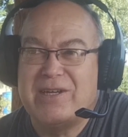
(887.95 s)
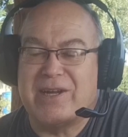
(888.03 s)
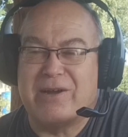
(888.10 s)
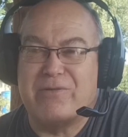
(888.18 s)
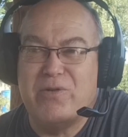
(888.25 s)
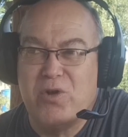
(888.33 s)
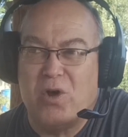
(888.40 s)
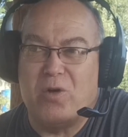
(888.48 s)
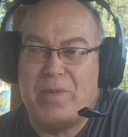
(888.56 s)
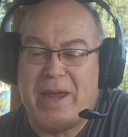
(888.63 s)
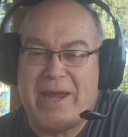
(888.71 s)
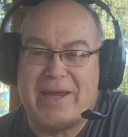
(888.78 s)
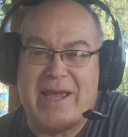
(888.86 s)
you know,
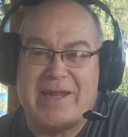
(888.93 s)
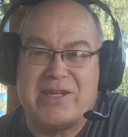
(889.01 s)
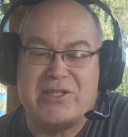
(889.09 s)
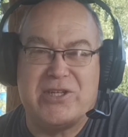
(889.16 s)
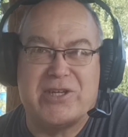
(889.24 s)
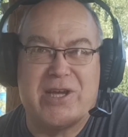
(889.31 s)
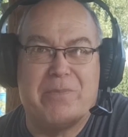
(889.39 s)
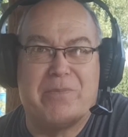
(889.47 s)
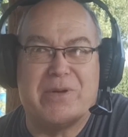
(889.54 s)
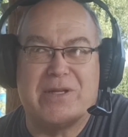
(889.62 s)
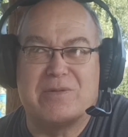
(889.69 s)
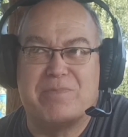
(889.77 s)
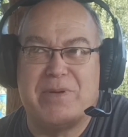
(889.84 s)
not paying energy
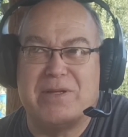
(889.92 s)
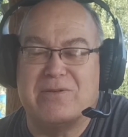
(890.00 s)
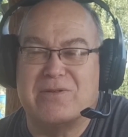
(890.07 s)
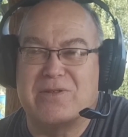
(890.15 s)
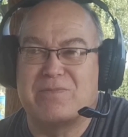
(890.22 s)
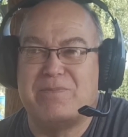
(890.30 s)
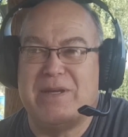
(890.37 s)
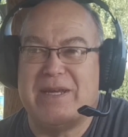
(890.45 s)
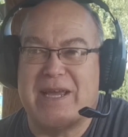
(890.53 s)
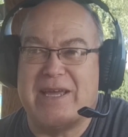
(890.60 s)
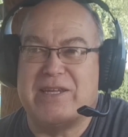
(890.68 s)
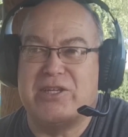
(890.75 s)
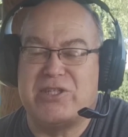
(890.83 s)
companies bills,
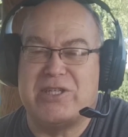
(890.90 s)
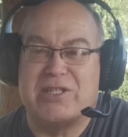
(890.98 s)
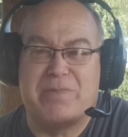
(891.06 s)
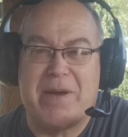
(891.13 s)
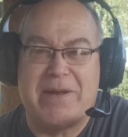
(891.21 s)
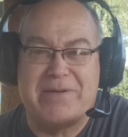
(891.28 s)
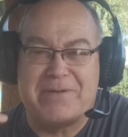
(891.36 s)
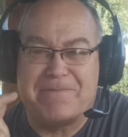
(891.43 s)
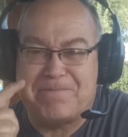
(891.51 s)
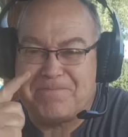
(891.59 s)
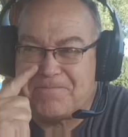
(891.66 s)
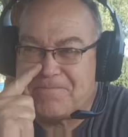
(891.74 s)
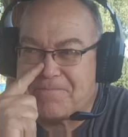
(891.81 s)
being energy independent.
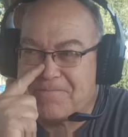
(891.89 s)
